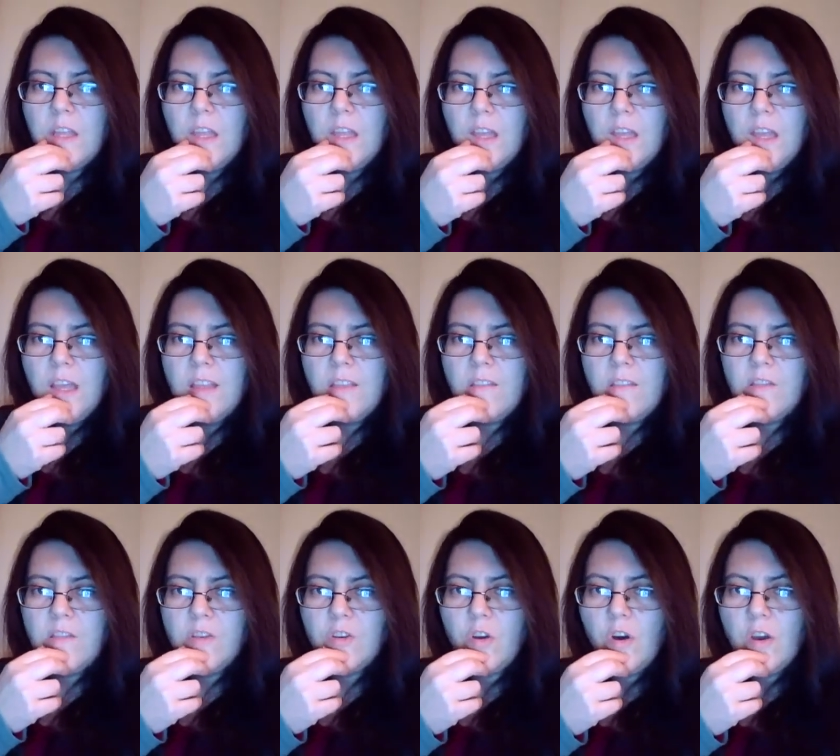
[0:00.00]
and
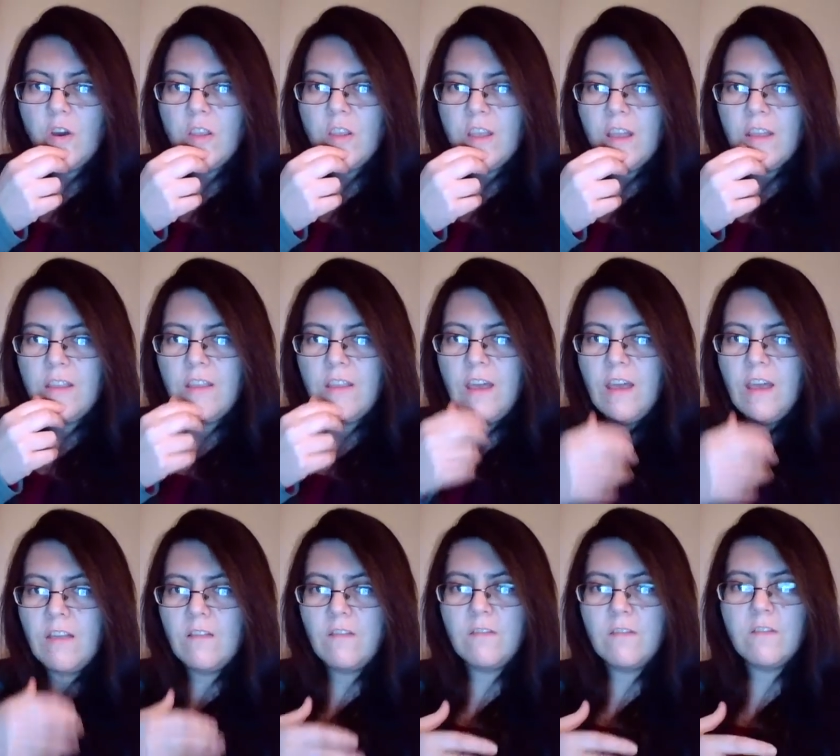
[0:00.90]
this joy that
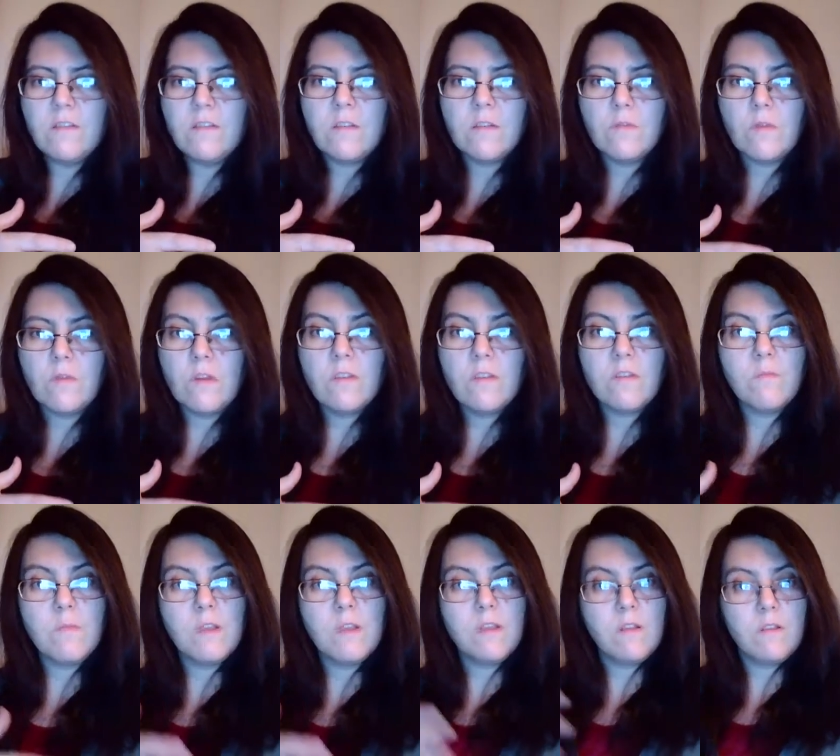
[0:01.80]
gets
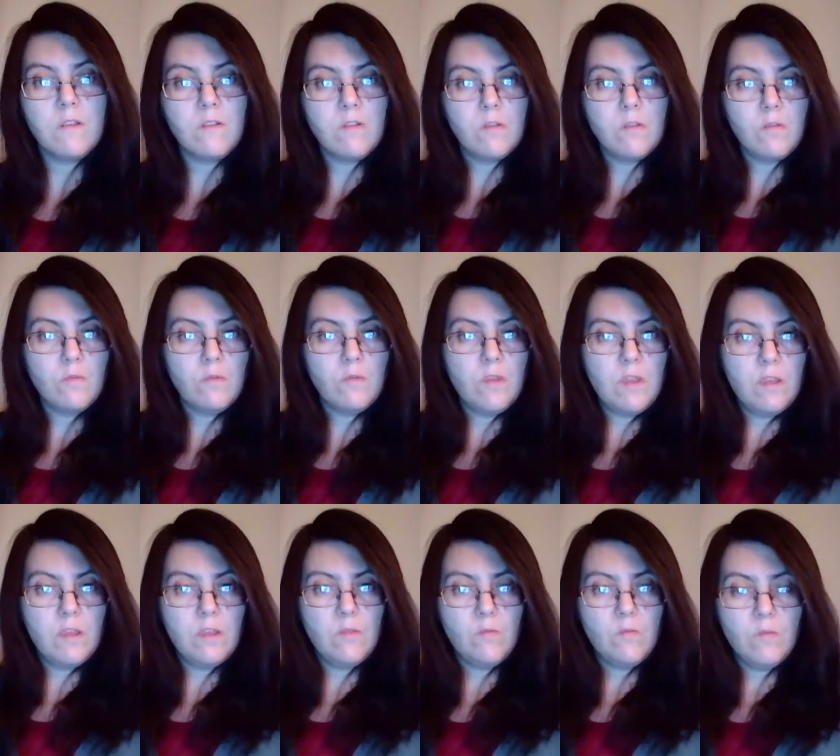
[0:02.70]
transmitted to
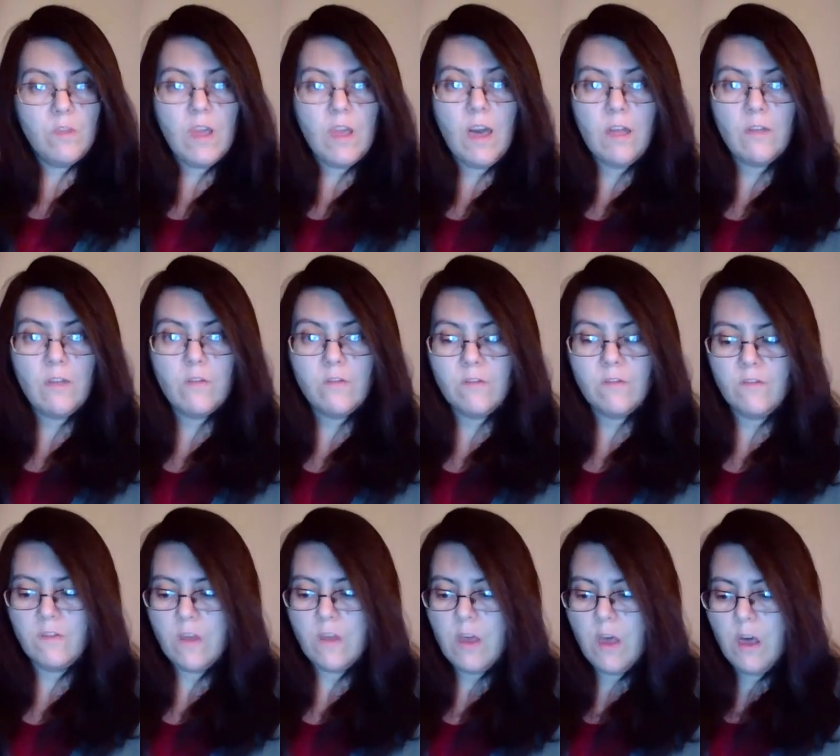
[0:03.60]
the
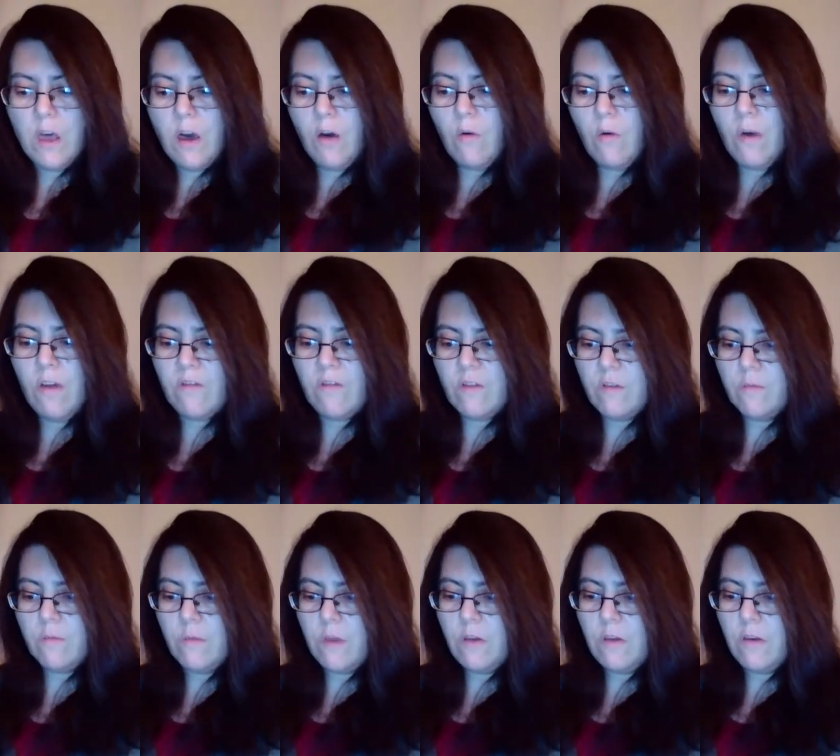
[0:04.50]
others.
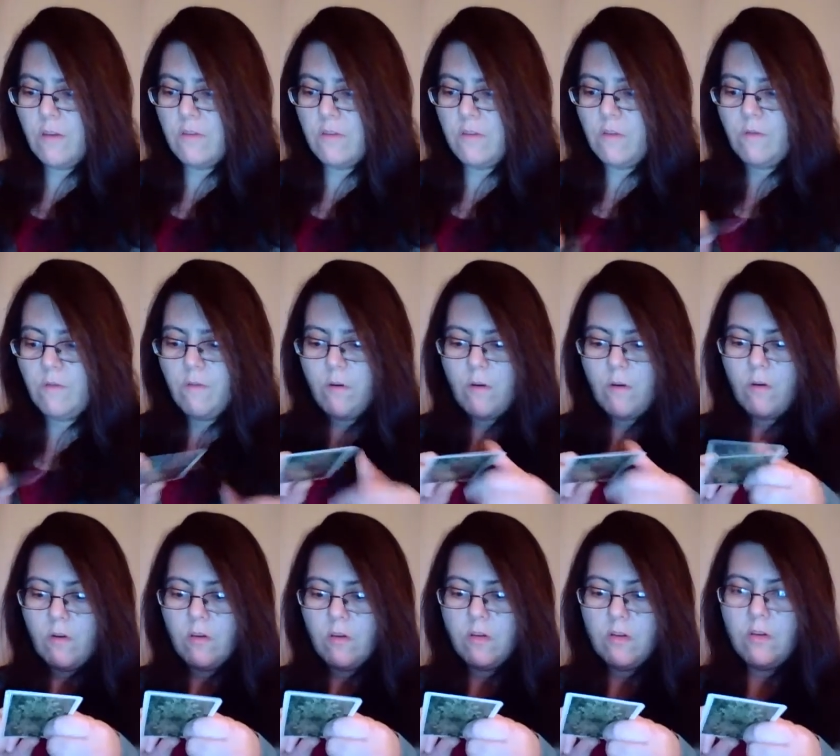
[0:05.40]
However, because the
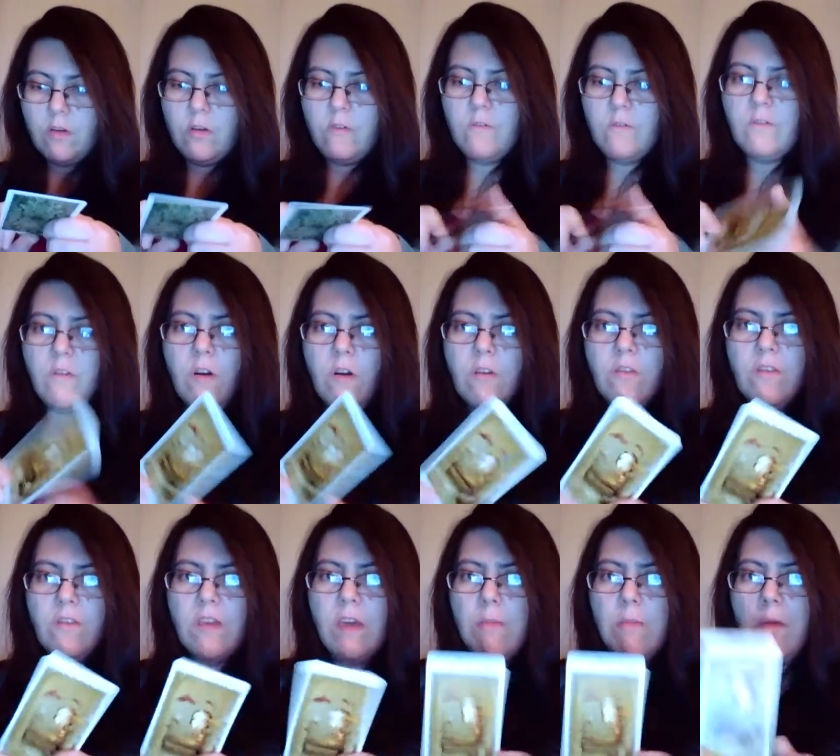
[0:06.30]
Four of
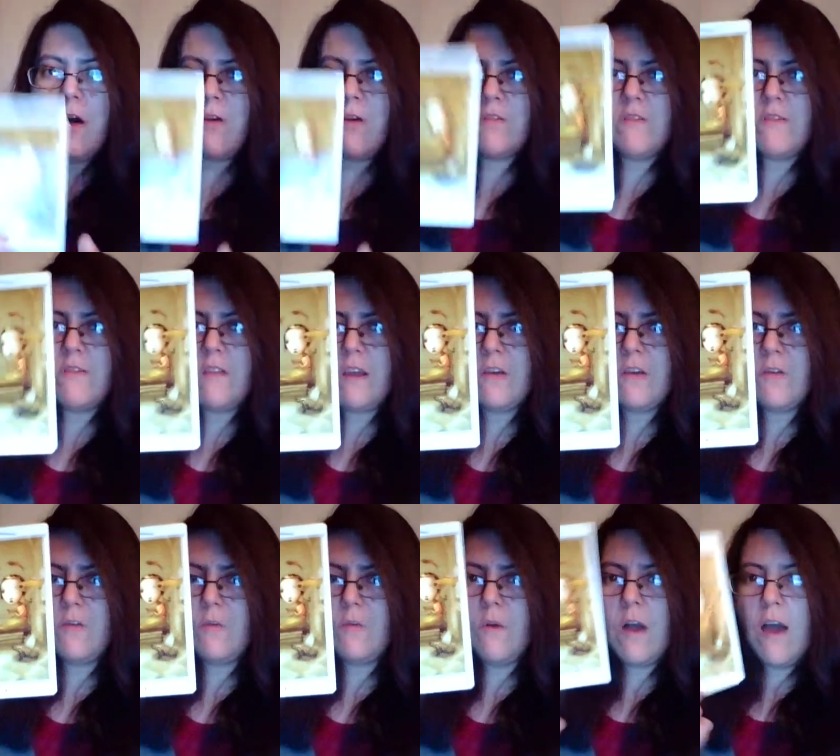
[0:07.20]
Swords came out, it's like
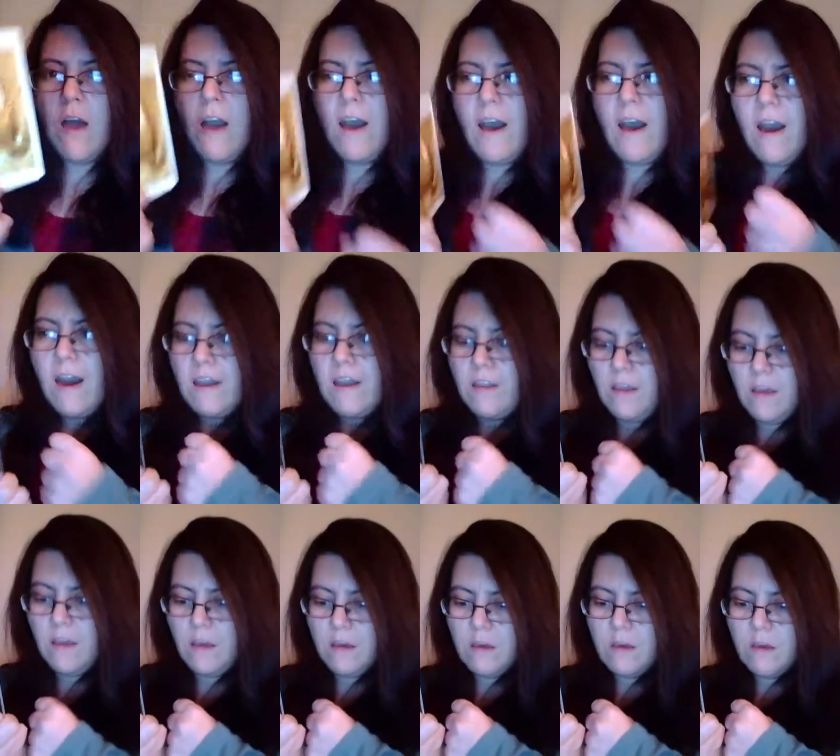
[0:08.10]
you're
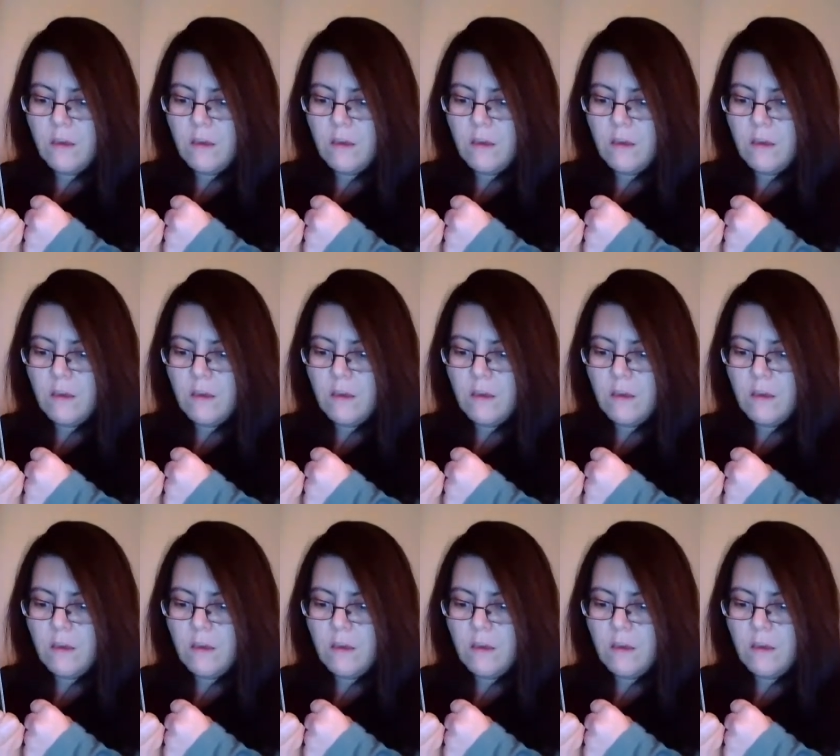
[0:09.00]
hiding